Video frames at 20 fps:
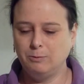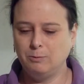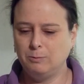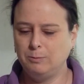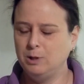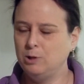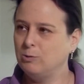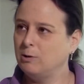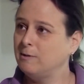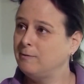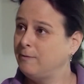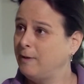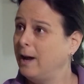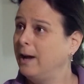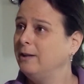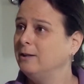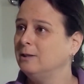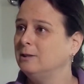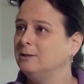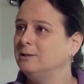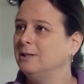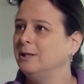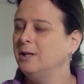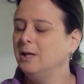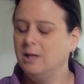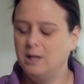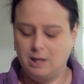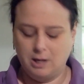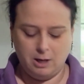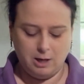when we do our final,
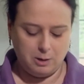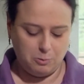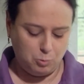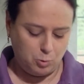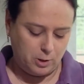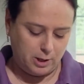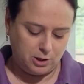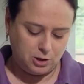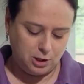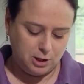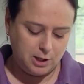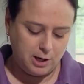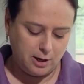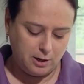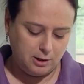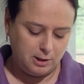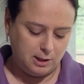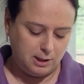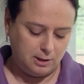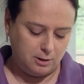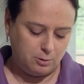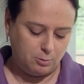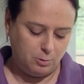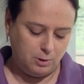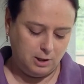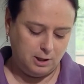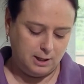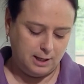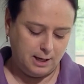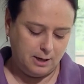we're actually targeting
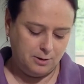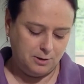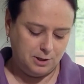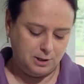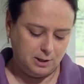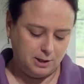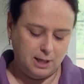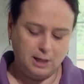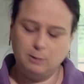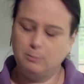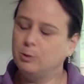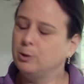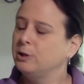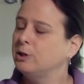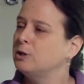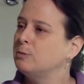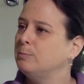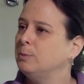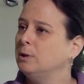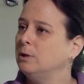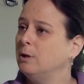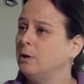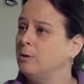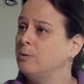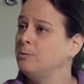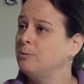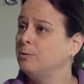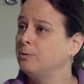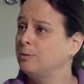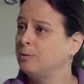3,000. That'll put us
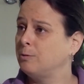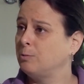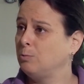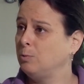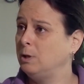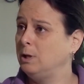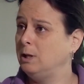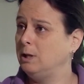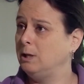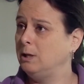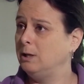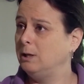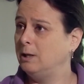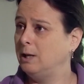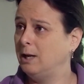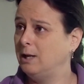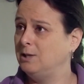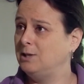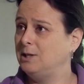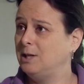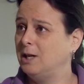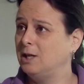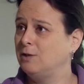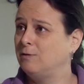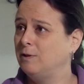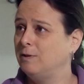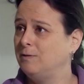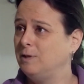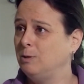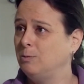below 3 ACH
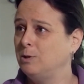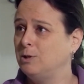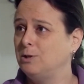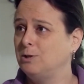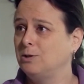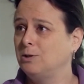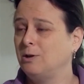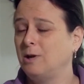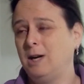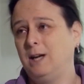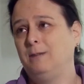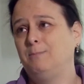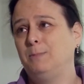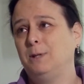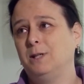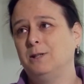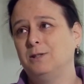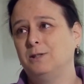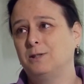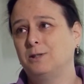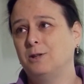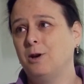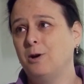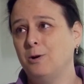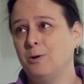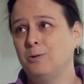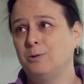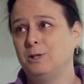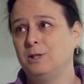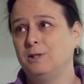50, which is great because
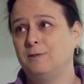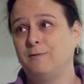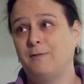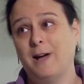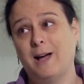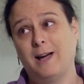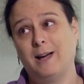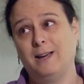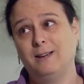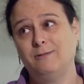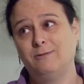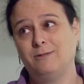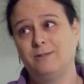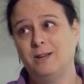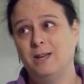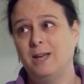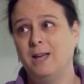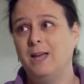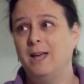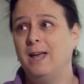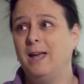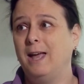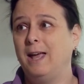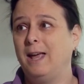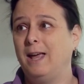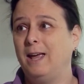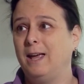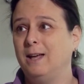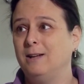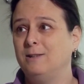code is 5.
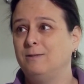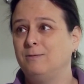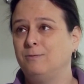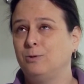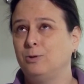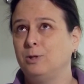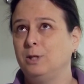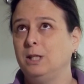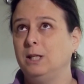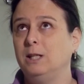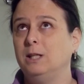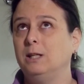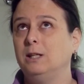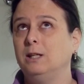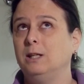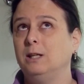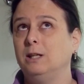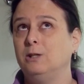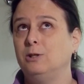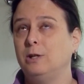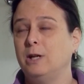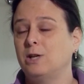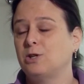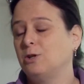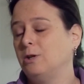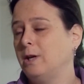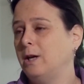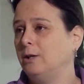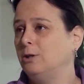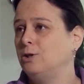And for the
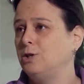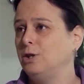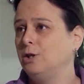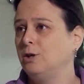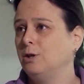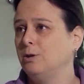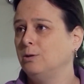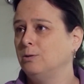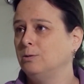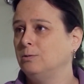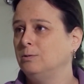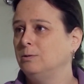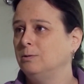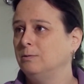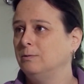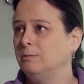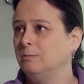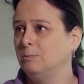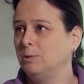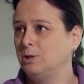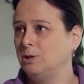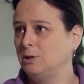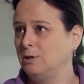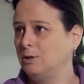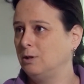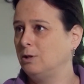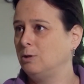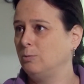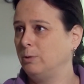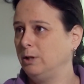International Energy Code, which is
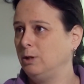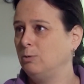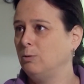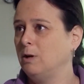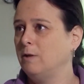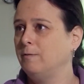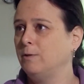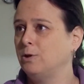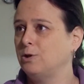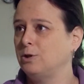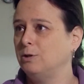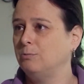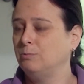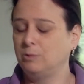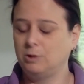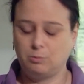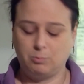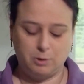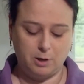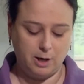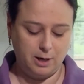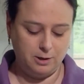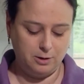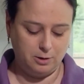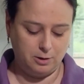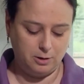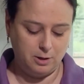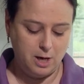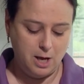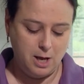the 2012 version, which we're
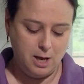under,